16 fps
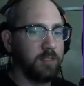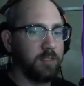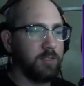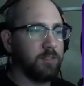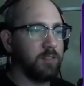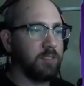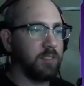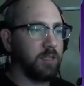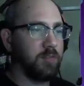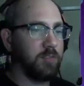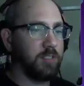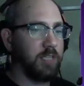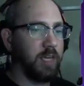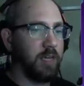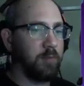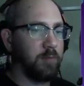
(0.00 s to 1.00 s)
You discovered
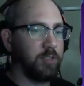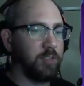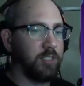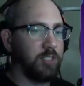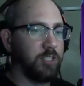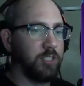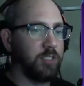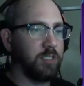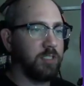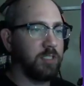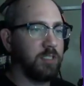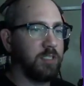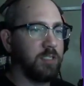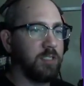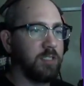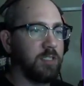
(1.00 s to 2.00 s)
Cambridge.
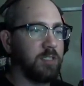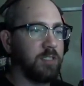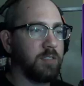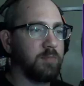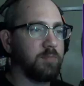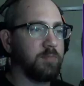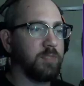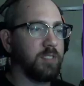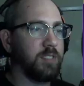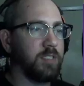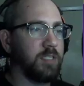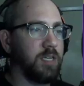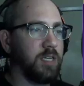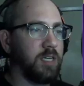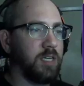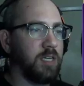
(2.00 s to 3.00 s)
Yeah.
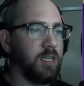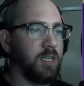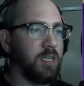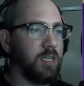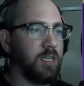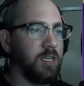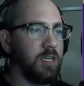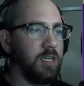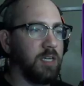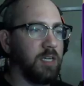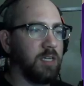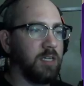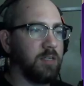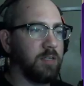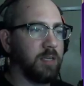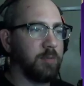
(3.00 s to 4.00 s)

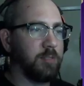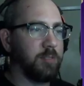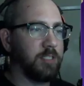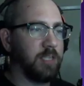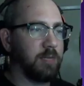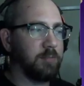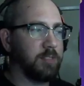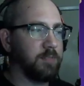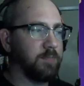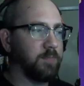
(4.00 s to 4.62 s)
Ah, okay, we're stopped.